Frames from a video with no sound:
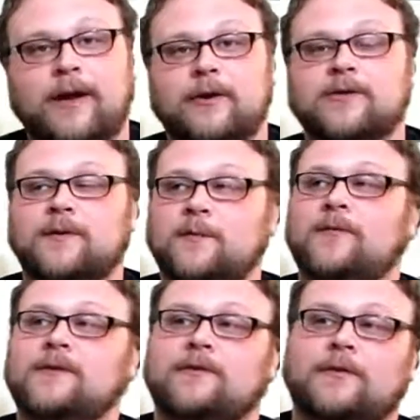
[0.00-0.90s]
Rider as we
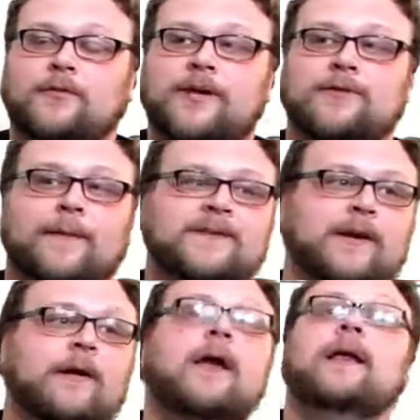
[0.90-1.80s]
move into the 3-drops
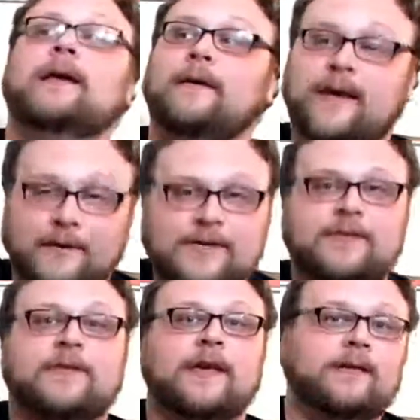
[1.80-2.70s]
here. Now here's a
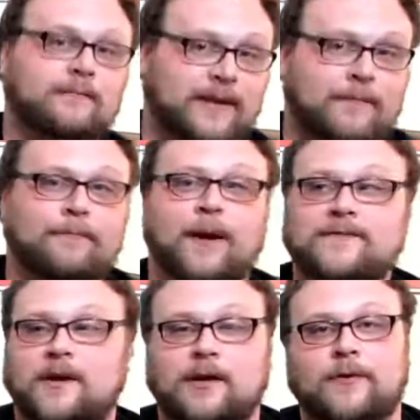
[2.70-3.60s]
thing that
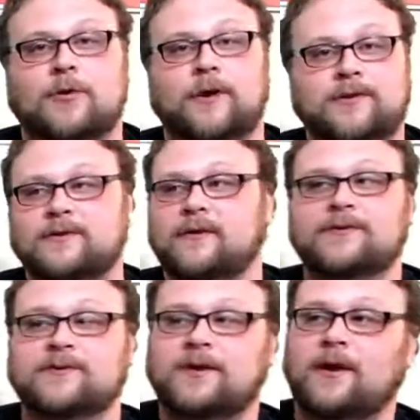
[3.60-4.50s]
buffs all of our creatures. I
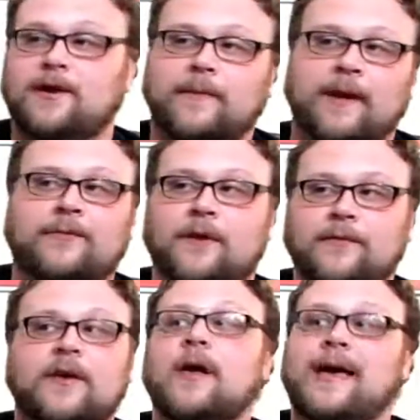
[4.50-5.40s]
was just talking about
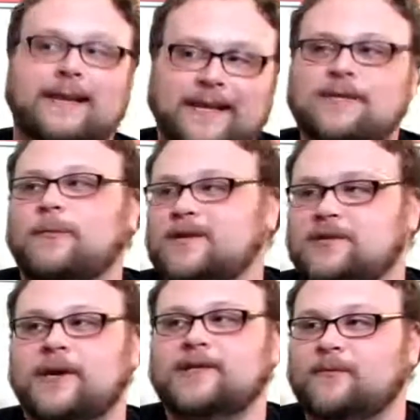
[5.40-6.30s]
those. At least when it's
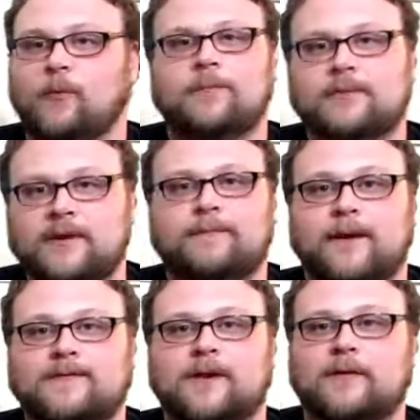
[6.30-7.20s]
transformed, it
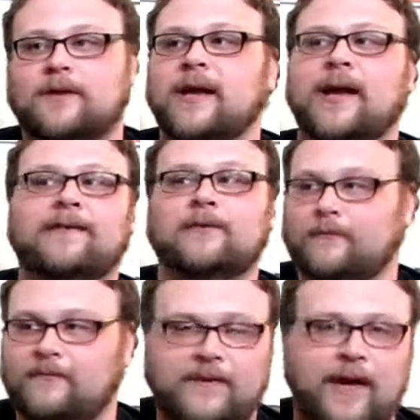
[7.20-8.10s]
buffs all of our guys, so
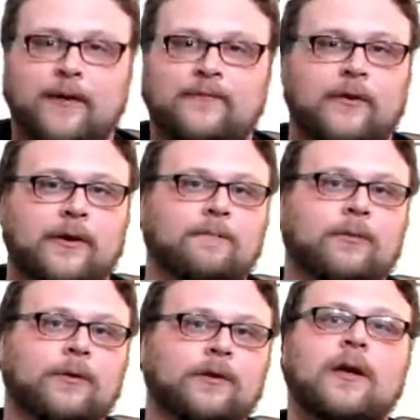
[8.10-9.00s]
very, very
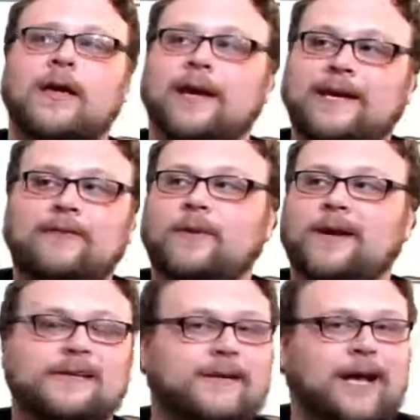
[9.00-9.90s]
important. And even when
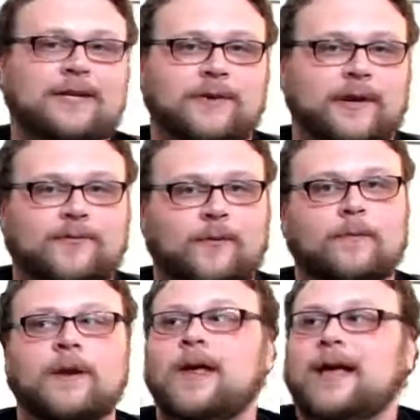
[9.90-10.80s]
it's not
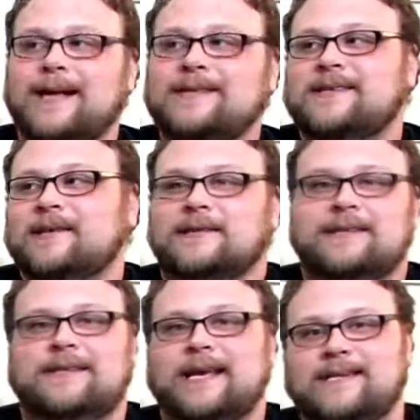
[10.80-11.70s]
transformed, it's still
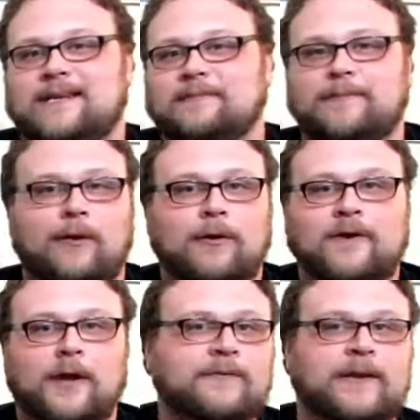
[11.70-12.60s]
decent power of
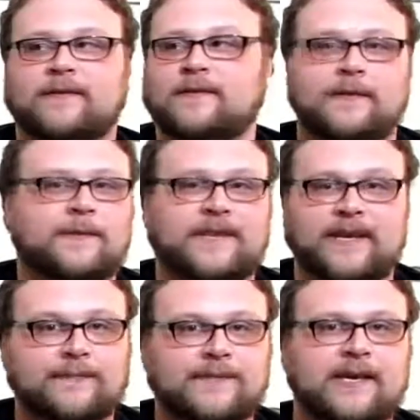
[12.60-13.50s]
toughness to
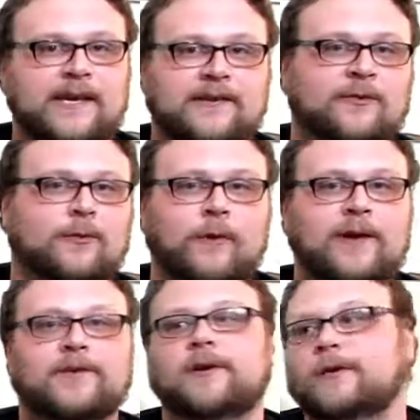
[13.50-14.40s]
CMC sort of
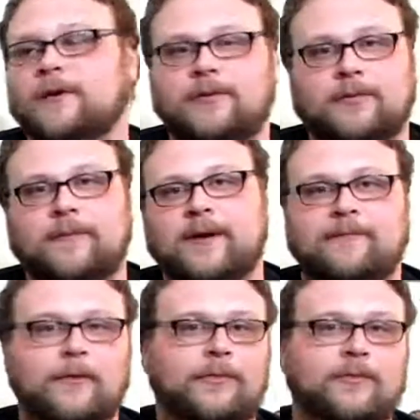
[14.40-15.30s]
ratio. You know, 3-mana
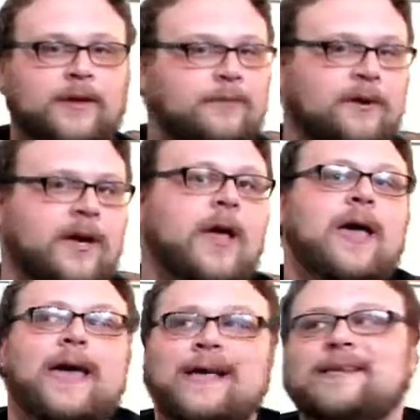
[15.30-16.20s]
for a 3/3
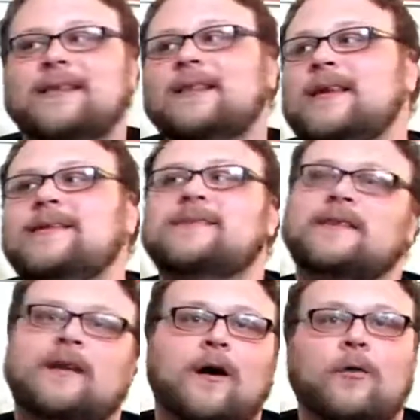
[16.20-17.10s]
is at least
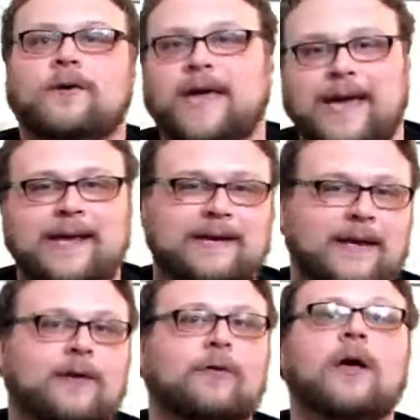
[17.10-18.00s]
an okay
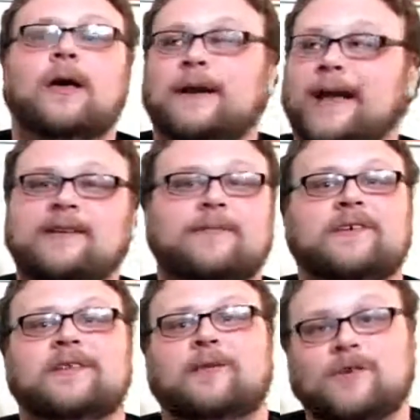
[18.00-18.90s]
deal. Not to
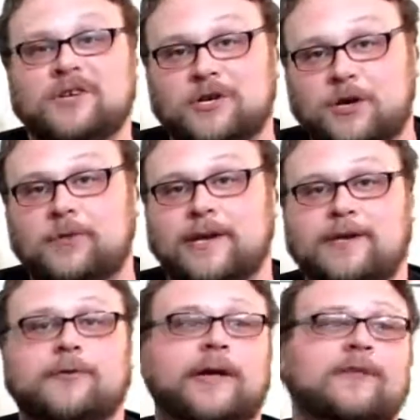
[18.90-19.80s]
mention that once you do get
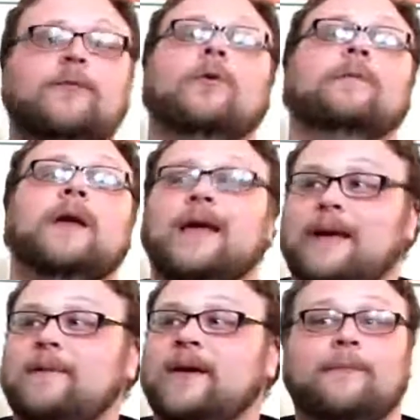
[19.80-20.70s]
it transformed,
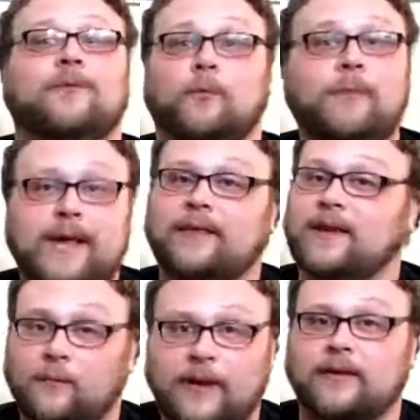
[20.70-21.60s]
it becomes
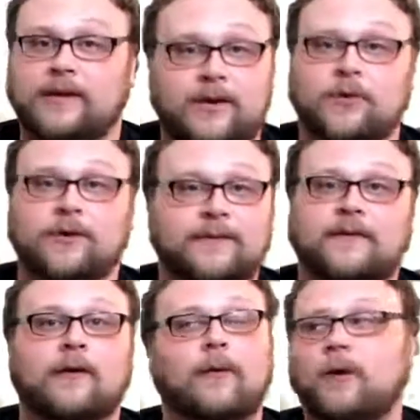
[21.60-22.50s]
really, really good.
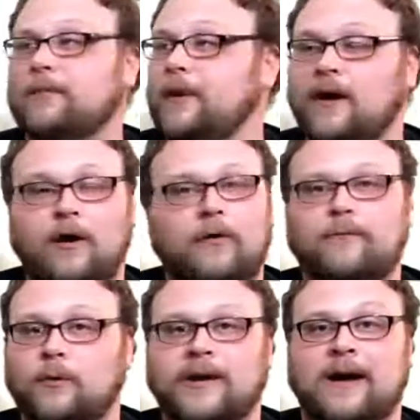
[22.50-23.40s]
So I want to play all
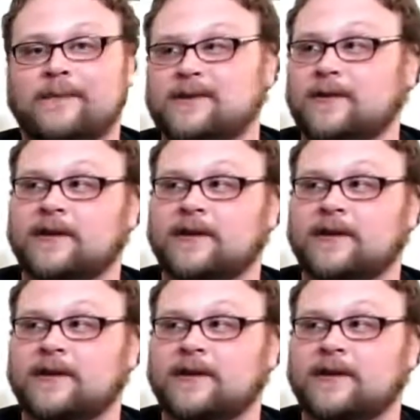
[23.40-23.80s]
4 copies of